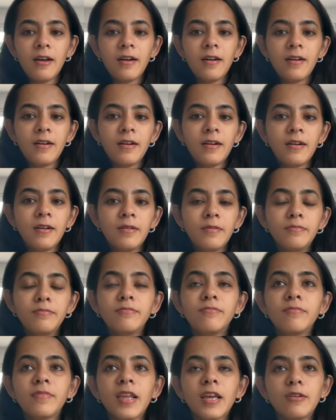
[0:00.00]

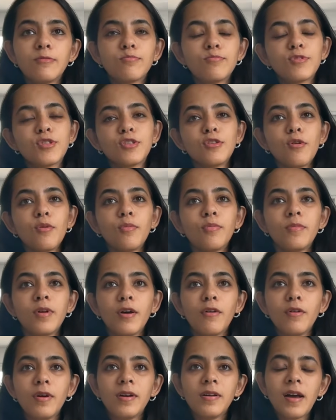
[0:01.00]
So
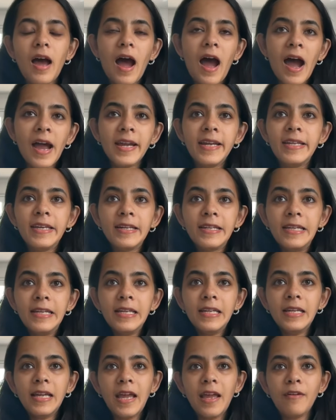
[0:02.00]

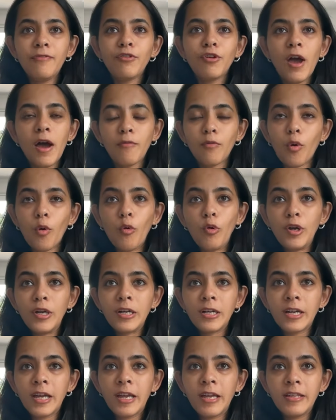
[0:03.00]
ideally, if you have
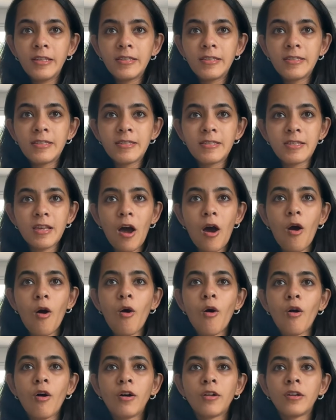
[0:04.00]
older kids
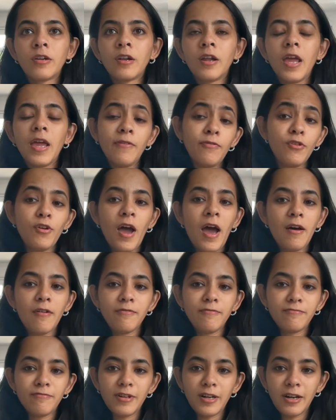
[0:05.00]
or if you
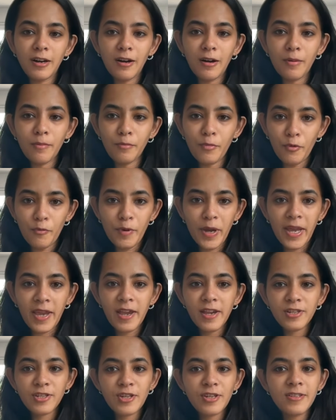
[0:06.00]
have more
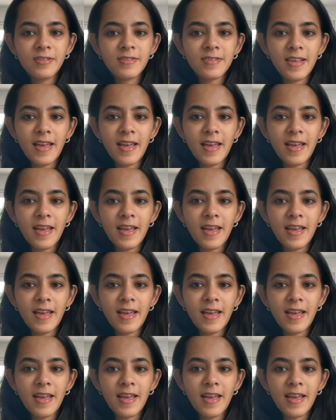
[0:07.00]
vacations,